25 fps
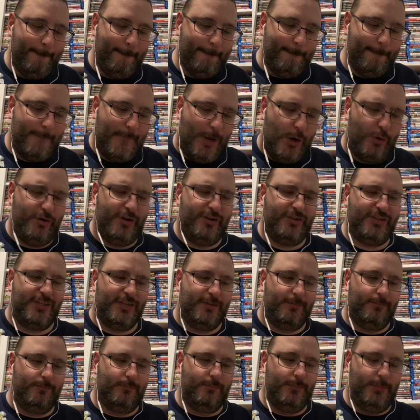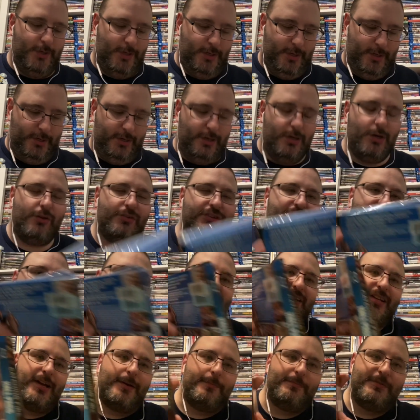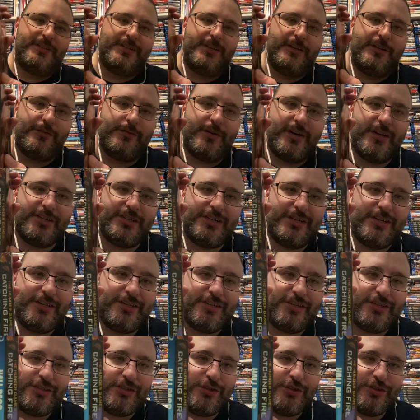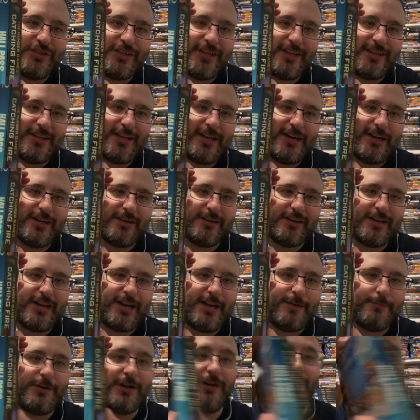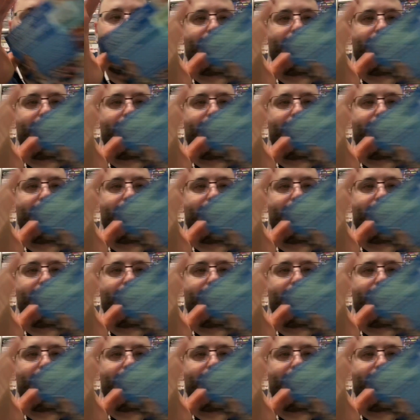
Or is it? No, it's not the opposite direction. It just looks like that on camera.